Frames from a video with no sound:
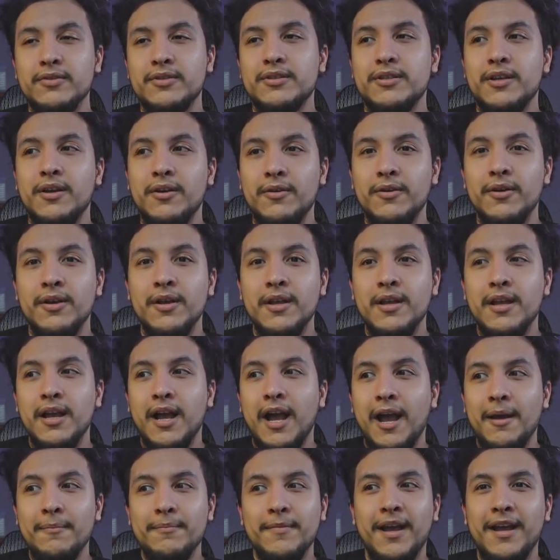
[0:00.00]
so
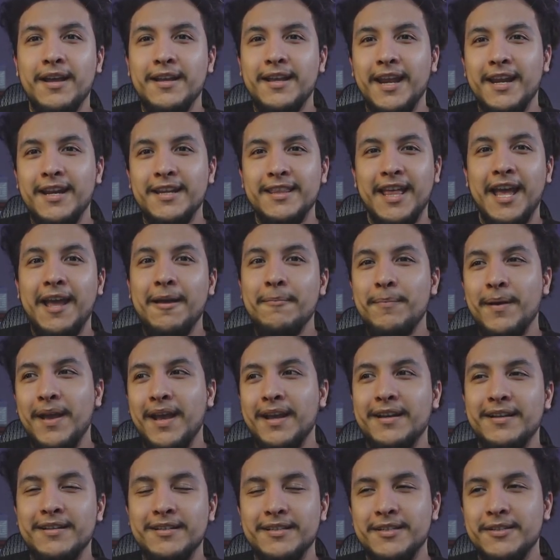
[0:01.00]
I'm not getting that
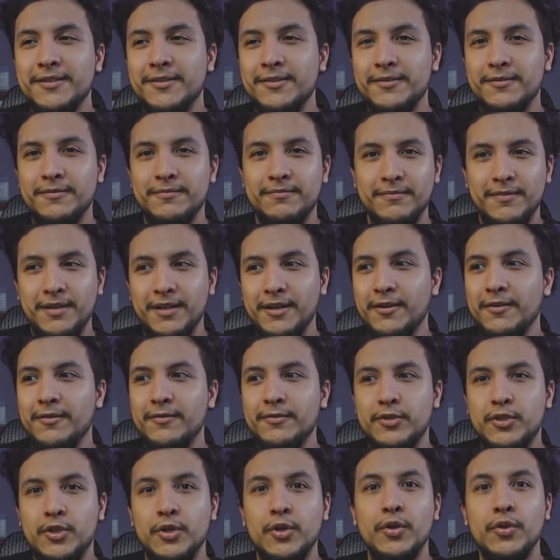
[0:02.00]
back until, you
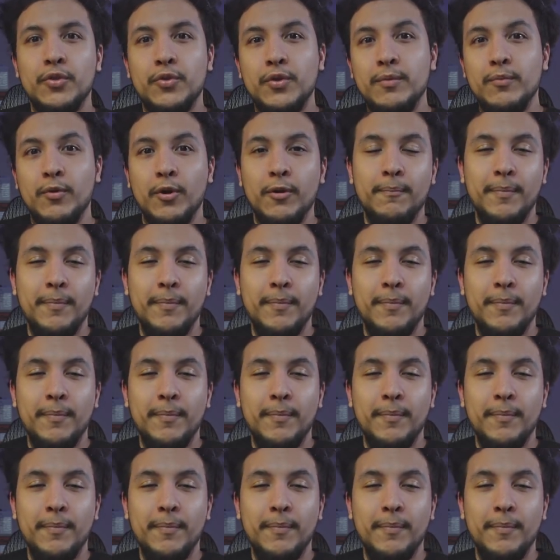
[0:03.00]
know, 2 or 3 more